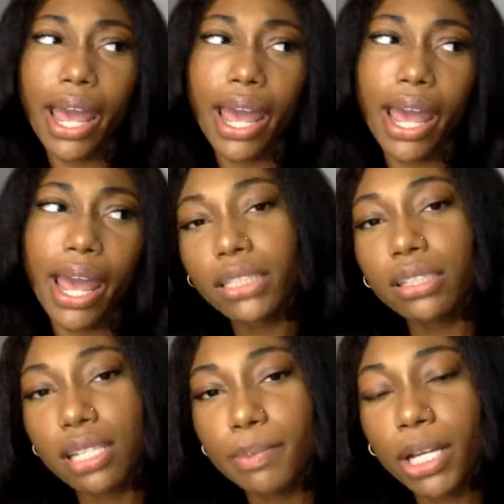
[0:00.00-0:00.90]
If you
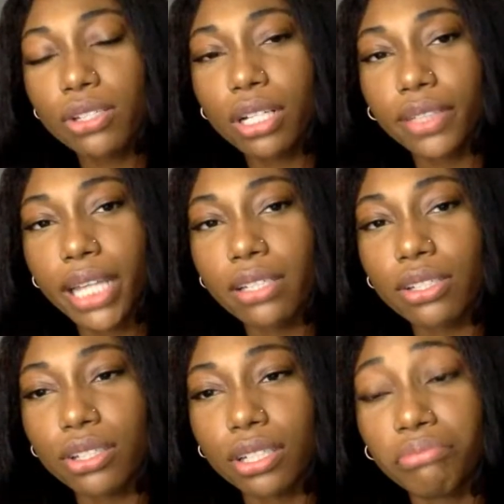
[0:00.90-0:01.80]
actually exposed your
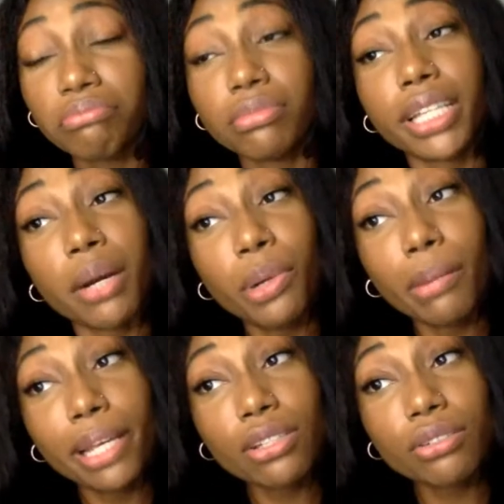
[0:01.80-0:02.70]
relationship, there
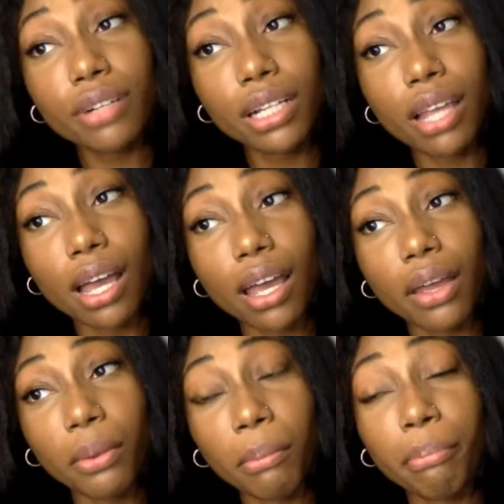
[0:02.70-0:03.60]
will be a
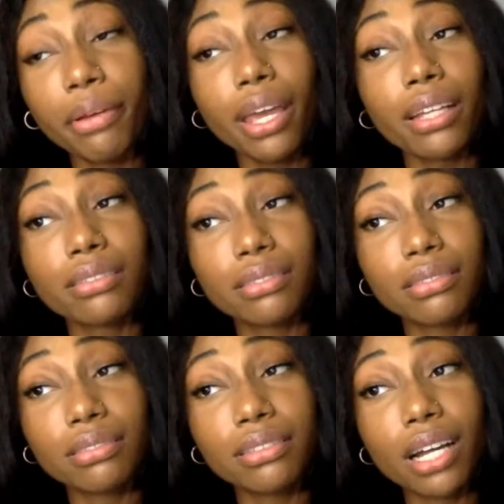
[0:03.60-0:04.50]
storyline. But,
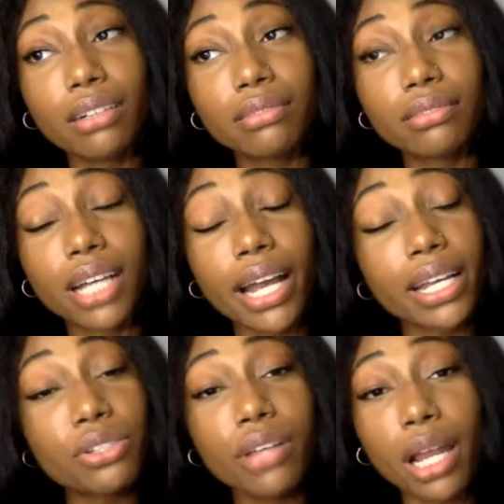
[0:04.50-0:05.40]
I
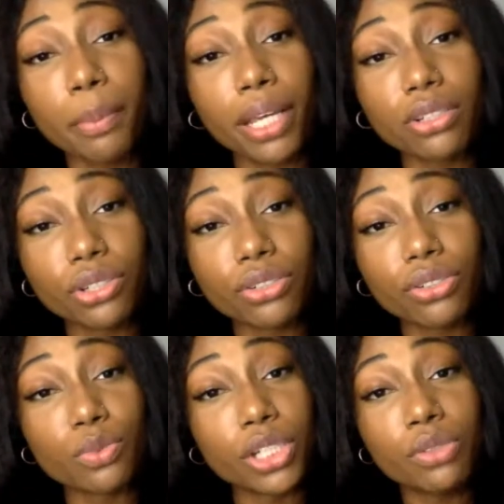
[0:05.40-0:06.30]
guess you got to pick and
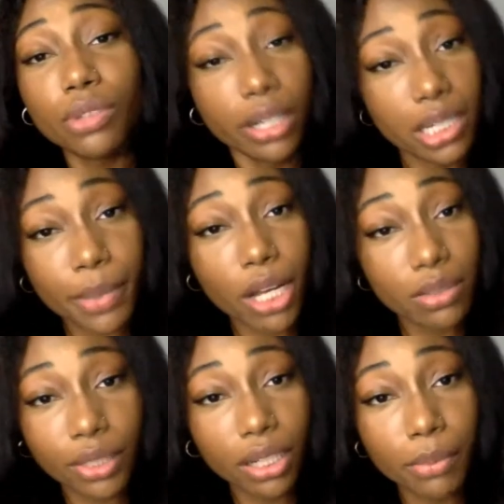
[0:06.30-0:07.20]
choose what you want to
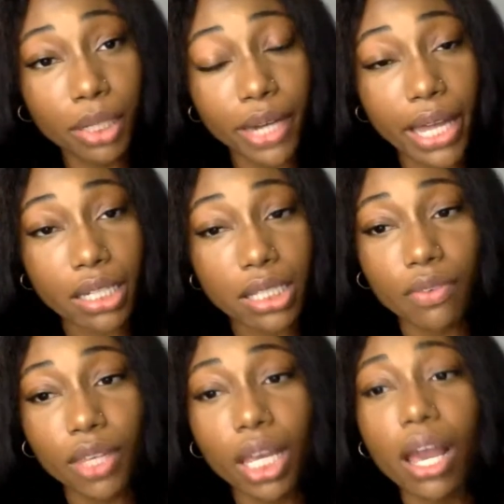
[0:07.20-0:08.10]
expose when you come on reality
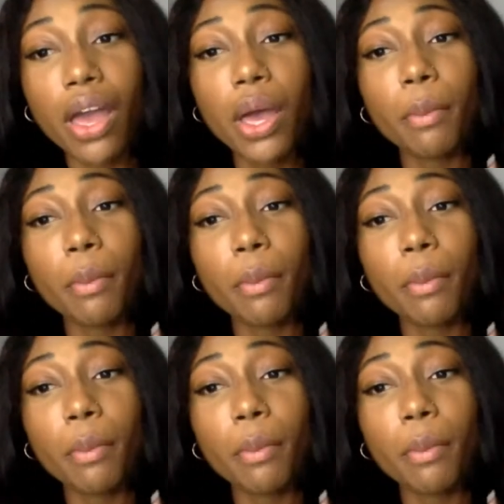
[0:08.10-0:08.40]
TV.